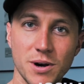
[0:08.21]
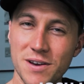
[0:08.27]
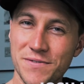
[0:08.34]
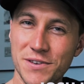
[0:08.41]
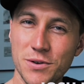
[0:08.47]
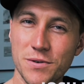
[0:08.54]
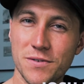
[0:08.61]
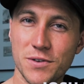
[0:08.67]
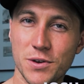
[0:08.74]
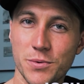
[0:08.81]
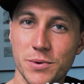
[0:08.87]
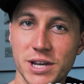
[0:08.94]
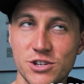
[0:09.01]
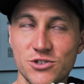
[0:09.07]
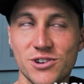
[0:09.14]
a few of you
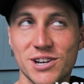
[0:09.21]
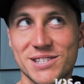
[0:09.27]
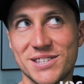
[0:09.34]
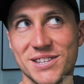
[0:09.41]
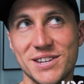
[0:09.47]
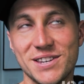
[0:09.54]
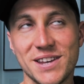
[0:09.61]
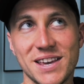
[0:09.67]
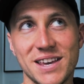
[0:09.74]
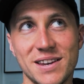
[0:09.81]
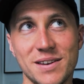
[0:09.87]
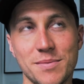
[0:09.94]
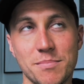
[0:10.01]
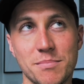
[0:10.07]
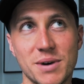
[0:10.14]
were interested
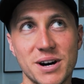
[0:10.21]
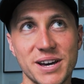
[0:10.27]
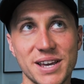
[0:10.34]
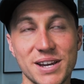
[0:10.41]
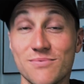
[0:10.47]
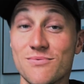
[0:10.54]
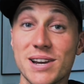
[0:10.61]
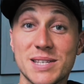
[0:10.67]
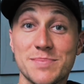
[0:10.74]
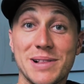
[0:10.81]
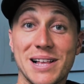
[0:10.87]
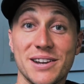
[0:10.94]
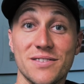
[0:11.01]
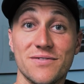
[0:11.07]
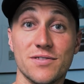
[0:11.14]
in my race
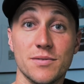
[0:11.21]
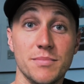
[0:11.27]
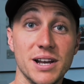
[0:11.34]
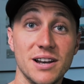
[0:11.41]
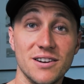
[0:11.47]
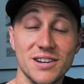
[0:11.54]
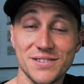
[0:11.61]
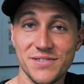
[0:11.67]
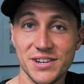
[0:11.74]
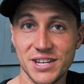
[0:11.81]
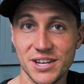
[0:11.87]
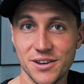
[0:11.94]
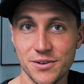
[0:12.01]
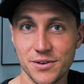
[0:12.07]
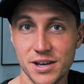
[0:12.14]
planner from my last
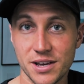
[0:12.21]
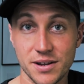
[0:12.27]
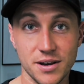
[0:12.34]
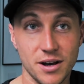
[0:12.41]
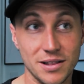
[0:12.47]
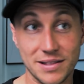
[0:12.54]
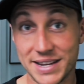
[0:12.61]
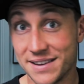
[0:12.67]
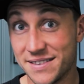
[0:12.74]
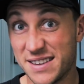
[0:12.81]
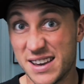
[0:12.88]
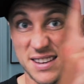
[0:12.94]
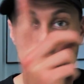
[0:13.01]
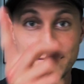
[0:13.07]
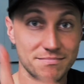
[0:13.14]
video, and I'll link
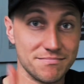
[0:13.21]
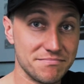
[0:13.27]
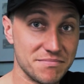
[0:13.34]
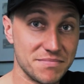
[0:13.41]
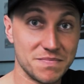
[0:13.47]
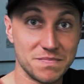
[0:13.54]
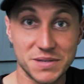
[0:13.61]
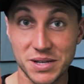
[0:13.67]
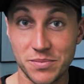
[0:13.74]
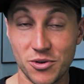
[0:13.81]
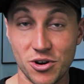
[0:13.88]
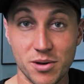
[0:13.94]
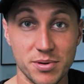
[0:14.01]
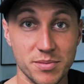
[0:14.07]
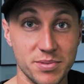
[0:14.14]
that
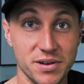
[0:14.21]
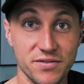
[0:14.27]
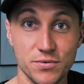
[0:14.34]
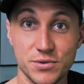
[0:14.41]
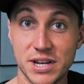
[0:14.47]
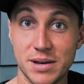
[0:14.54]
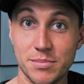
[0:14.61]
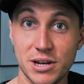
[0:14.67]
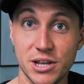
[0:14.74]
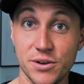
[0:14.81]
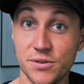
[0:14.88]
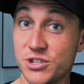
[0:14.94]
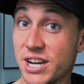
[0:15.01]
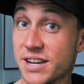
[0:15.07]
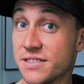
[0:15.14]
somewhere up above or down below,
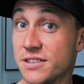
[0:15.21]
check the